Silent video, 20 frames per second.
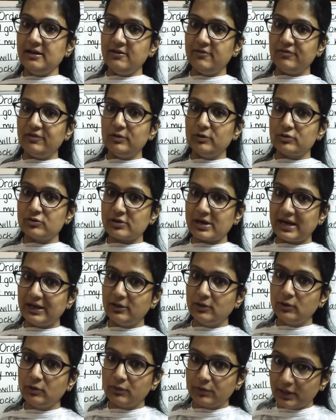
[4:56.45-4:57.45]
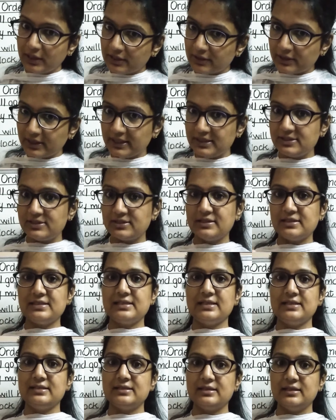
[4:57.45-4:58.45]
if you try to rearrange
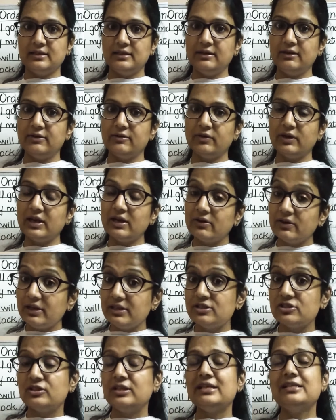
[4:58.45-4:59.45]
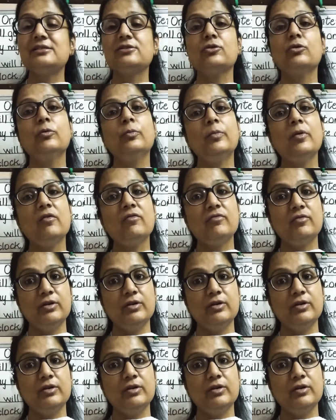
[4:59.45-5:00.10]
these group of